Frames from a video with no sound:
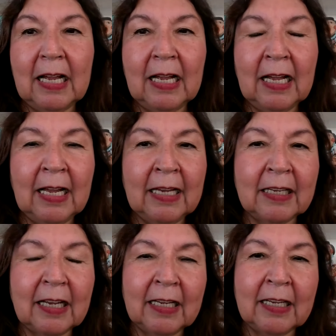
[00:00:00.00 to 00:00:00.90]

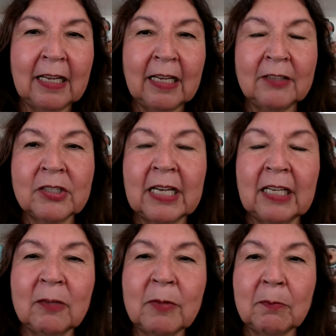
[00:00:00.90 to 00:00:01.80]
I, I understand a
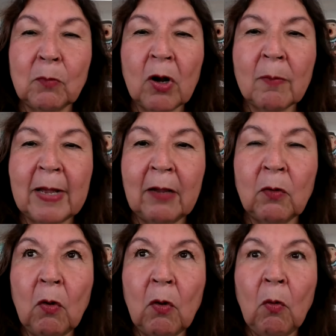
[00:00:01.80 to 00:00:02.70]
little bit more about
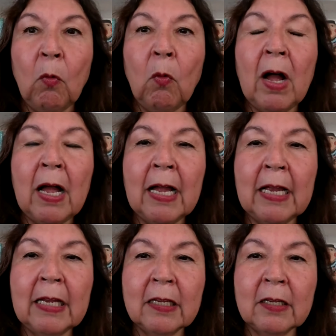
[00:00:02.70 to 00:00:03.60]

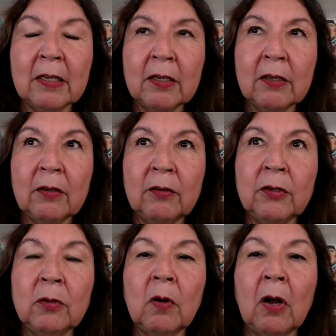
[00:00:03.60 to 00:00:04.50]
why
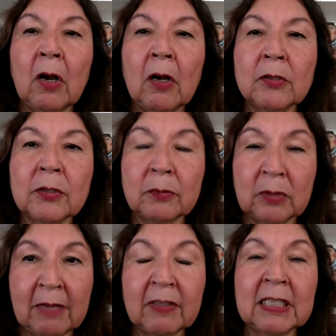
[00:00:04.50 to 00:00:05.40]
you are so
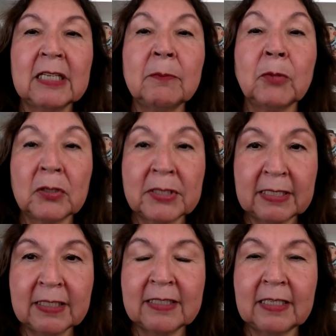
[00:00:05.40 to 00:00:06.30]
lovingly
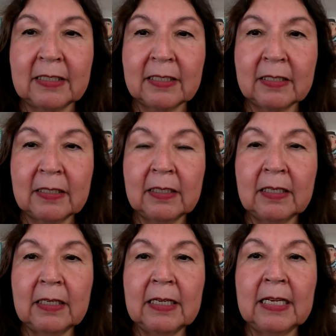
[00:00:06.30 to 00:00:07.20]
persistent
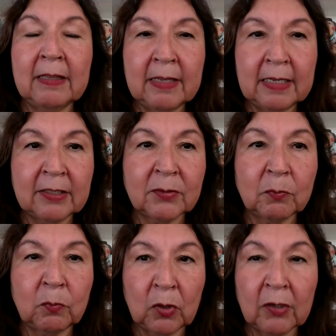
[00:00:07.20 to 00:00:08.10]
in this
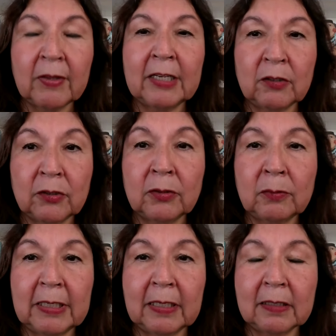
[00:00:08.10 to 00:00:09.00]
work that you're
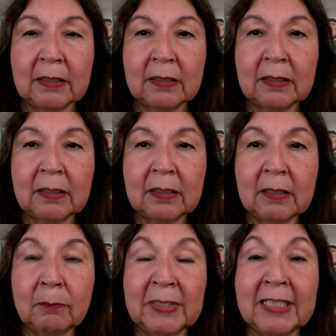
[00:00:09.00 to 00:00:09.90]
doing,
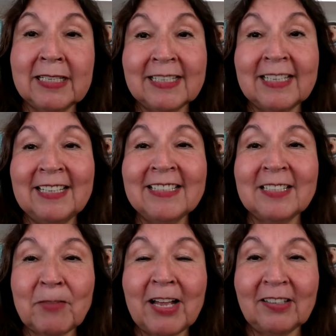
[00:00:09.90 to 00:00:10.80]
because it is
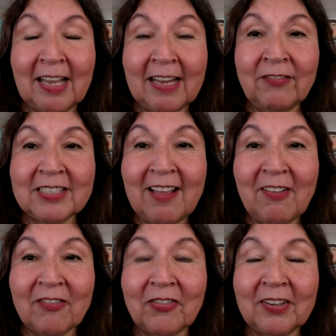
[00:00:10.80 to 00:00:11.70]
about life
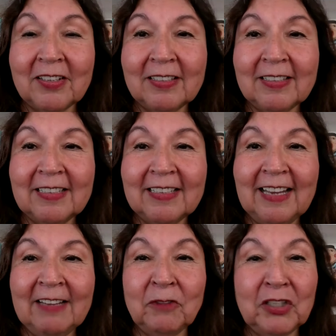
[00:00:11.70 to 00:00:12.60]
itself.
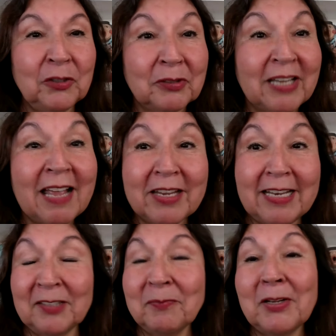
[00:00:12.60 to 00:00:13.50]
And when you love it
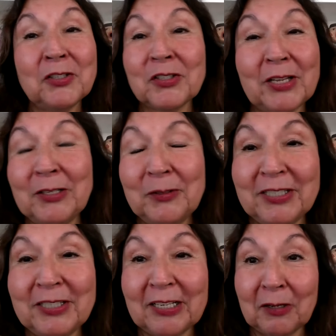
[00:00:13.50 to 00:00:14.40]
as much as like you
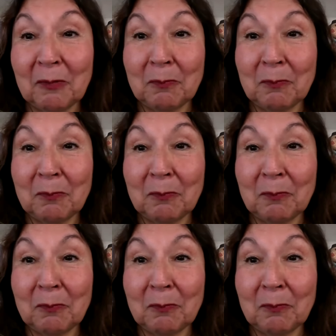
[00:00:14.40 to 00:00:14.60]
did a little